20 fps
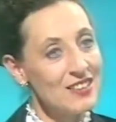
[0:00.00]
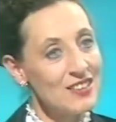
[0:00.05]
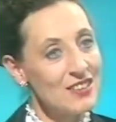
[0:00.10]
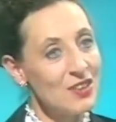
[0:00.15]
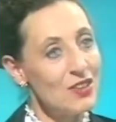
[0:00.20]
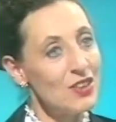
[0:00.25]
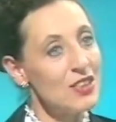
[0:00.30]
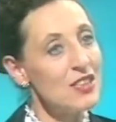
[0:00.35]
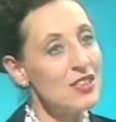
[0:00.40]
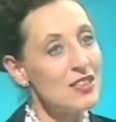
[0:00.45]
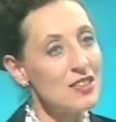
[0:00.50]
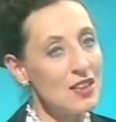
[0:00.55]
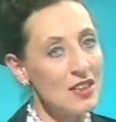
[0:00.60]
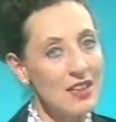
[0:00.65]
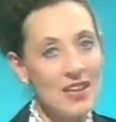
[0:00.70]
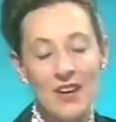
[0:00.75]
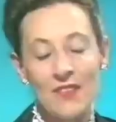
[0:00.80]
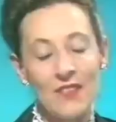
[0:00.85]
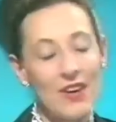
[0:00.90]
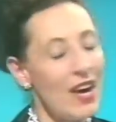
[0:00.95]
So it is
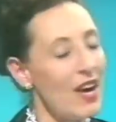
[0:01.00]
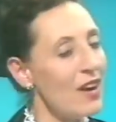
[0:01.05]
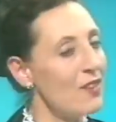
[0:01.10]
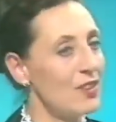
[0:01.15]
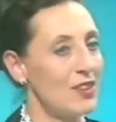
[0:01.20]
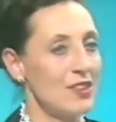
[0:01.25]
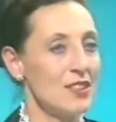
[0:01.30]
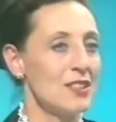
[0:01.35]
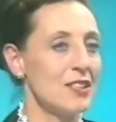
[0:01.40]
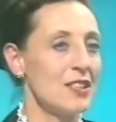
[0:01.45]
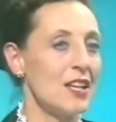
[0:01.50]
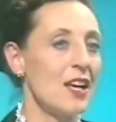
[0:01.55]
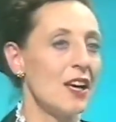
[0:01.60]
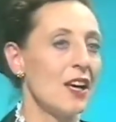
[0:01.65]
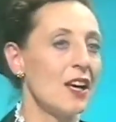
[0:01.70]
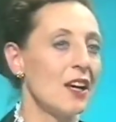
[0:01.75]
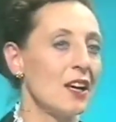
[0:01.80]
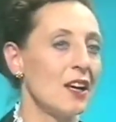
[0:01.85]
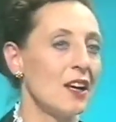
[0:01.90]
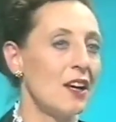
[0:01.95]
never ever
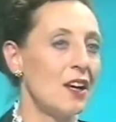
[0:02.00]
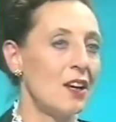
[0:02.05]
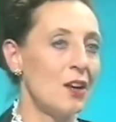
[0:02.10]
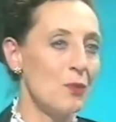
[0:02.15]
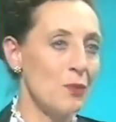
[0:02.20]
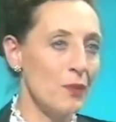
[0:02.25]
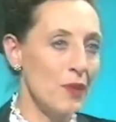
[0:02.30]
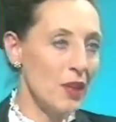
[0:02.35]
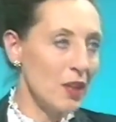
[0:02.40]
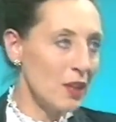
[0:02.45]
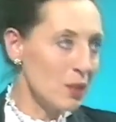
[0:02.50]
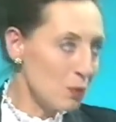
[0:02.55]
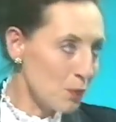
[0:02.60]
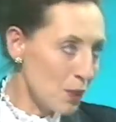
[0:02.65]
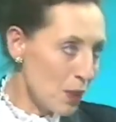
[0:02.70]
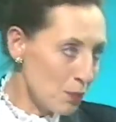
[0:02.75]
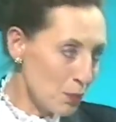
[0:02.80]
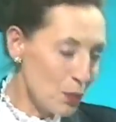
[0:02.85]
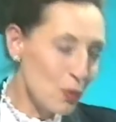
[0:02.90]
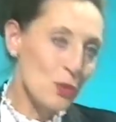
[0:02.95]
take um, an,
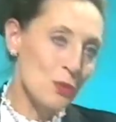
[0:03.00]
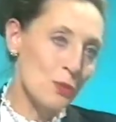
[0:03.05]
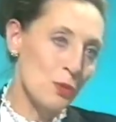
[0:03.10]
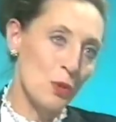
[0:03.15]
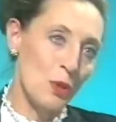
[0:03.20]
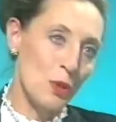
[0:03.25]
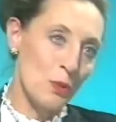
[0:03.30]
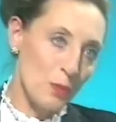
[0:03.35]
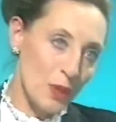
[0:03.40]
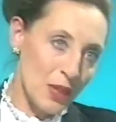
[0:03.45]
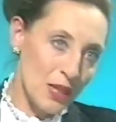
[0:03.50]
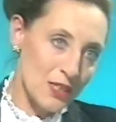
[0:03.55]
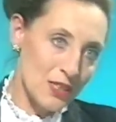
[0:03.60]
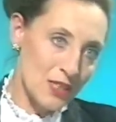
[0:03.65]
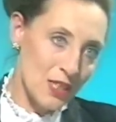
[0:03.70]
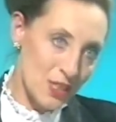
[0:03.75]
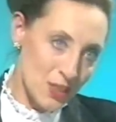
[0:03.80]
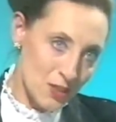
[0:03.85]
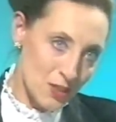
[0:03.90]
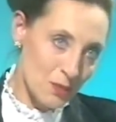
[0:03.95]
a portable
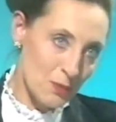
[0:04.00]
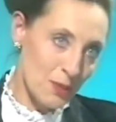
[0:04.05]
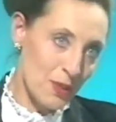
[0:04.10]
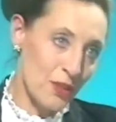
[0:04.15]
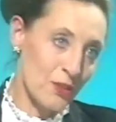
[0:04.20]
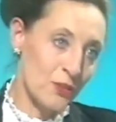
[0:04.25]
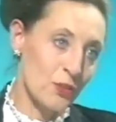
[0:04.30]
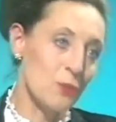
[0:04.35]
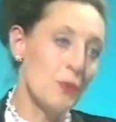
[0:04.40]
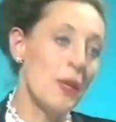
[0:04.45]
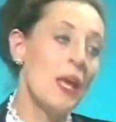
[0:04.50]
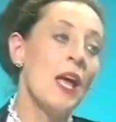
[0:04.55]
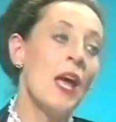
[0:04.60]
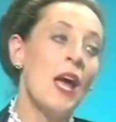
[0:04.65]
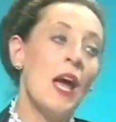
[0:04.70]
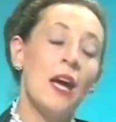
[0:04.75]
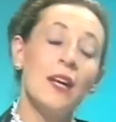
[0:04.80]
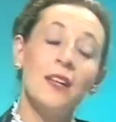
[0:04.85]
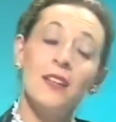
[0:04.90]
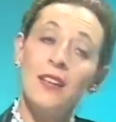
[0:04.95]
appliance into the yeah. Mm. bathroom
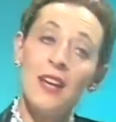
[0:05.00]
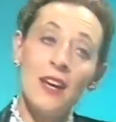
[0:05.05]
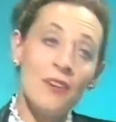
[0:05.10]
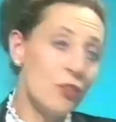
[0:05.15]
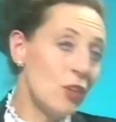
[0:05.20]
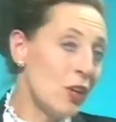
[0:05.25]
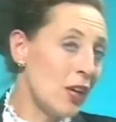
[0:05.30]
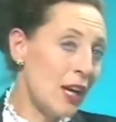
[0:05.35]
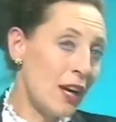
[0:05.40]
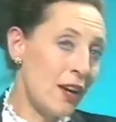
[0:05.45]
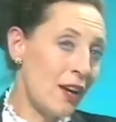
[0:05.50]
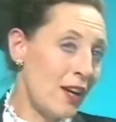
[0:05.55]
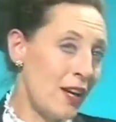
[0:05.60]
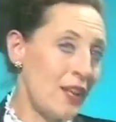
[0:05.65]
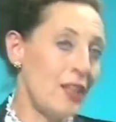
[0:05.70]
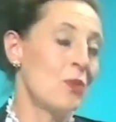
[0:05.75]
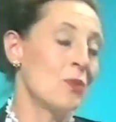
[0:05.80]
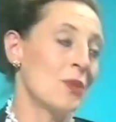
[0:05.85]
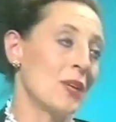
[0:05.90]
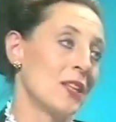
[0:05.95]
and never allow
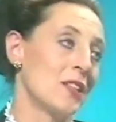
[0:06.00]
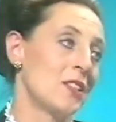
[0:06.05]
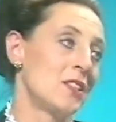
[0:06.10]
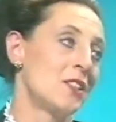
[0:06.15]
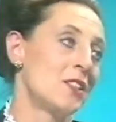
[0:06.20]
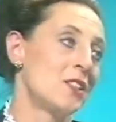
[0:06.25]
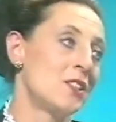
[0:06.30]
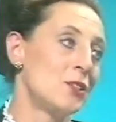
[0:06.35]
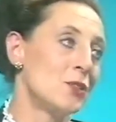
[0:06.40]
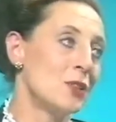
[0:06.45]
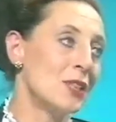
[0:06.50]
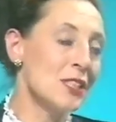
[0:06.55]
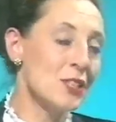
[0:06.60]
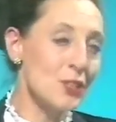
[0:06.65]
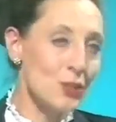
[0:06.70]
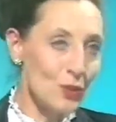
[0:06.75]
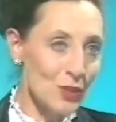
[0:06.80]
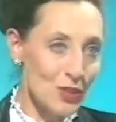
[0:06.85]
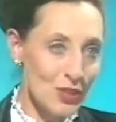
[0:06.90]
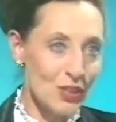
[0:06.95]
anyone to
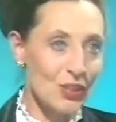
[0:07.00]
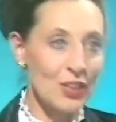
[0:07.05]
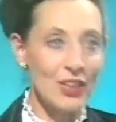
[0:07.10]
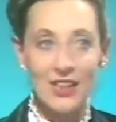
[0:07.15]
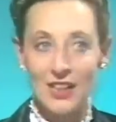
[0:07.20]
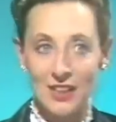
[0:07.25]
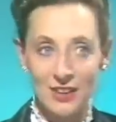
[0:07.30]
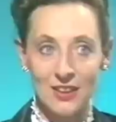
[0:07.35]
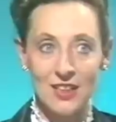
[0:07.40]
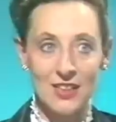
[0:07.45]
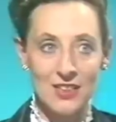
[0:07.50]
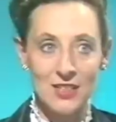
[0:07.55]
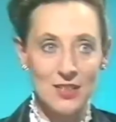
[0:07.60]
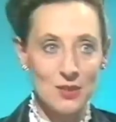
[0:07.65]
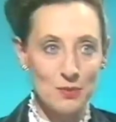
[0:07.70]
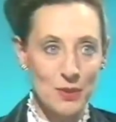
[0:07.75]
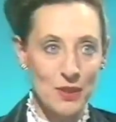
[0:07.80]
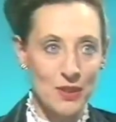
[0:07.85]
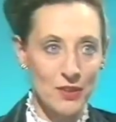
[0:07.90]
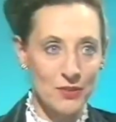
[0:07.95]
install a socket
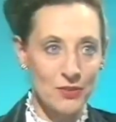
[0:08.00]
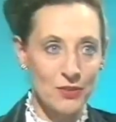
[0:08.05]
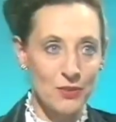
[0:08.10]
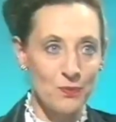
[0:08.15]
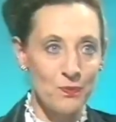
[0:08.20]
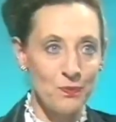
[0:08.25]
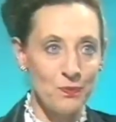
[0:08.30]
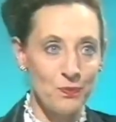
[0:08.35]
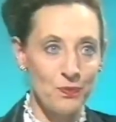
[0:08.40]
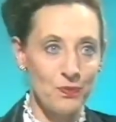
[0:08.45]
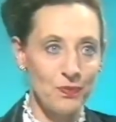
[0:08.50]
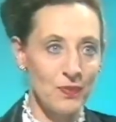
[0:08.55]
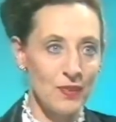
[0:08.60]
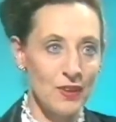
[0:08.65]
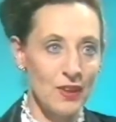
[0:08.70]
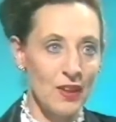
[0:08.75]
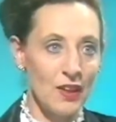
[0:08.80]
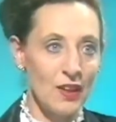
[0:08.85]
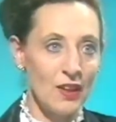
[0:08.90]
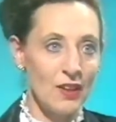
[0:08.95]
outlet in the bathroom.
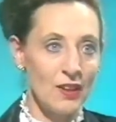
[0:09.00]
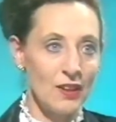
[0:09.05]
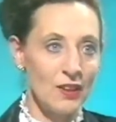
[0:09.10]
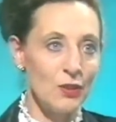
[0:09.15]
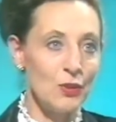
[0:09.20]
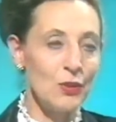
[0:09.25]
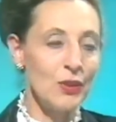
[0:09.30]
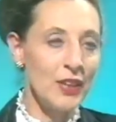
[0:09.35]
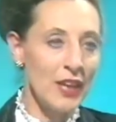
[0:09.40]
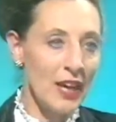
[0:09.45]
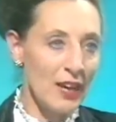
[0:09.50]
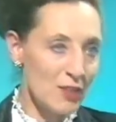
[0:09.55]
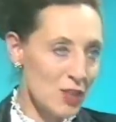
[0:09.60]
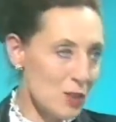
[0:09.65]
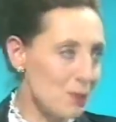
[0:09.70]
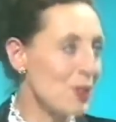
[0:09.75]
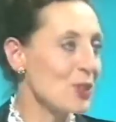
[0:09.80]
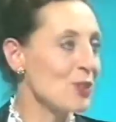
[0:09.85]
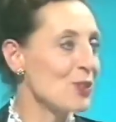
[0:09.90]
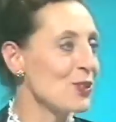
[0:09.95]
Yes, I see. You can
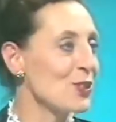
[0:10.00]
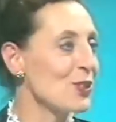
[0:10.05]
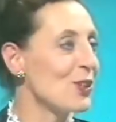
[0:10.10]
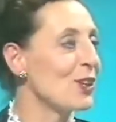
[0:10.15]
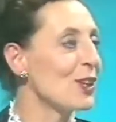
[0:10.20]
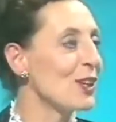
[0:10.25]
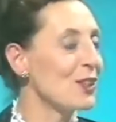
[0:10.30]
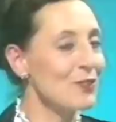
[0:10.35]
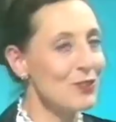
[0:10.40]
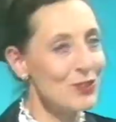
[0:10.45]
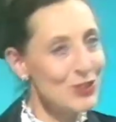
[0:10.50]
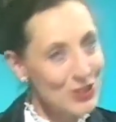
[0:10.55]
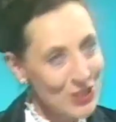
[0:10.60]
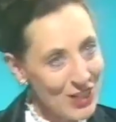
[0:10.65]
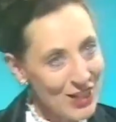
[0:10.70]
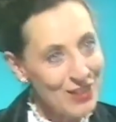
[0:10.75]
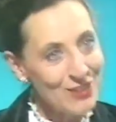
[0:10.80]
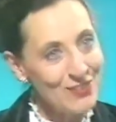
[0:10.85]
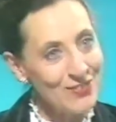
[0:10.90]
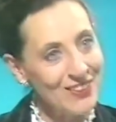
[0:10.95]
have a special socket for a
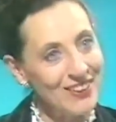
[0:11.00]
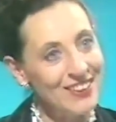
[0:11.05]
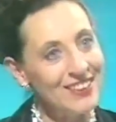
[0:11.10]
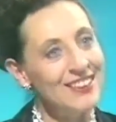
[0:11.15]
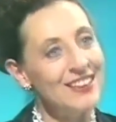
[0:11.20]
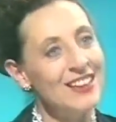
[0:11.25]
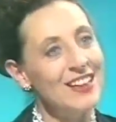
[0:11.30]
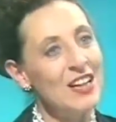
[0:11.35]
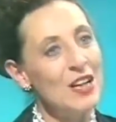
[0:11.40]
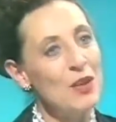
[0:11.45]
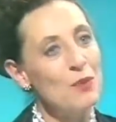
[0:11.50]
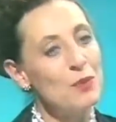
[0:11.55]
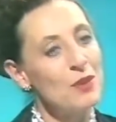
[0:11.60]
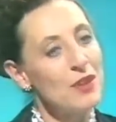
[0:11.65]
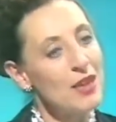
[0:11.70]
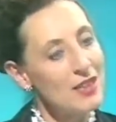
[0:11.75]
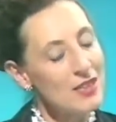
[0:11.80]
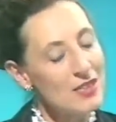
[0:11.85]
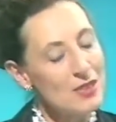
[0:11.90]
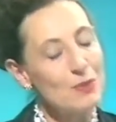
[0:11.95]
shaver, mm.
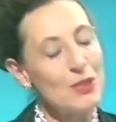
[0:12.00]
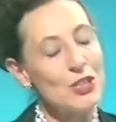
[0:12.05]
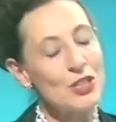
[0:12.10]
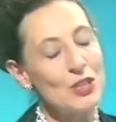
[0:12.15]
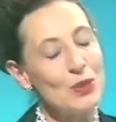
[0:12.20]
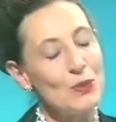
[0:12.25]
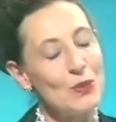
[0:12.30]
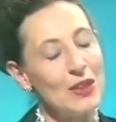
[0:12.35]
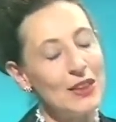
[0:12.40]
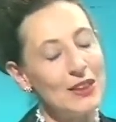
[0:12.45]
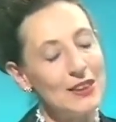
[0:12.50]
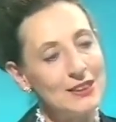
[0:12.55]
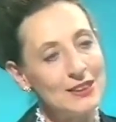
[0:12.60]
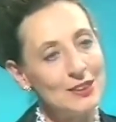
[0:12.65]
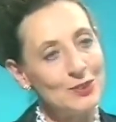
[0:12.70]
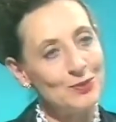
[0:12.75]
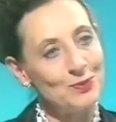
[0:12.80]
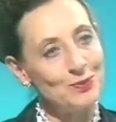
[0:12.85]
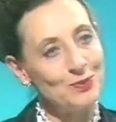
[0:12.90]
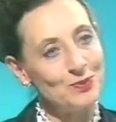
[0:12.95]
but that is specially
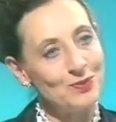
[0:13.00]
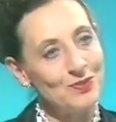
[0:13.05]
wired.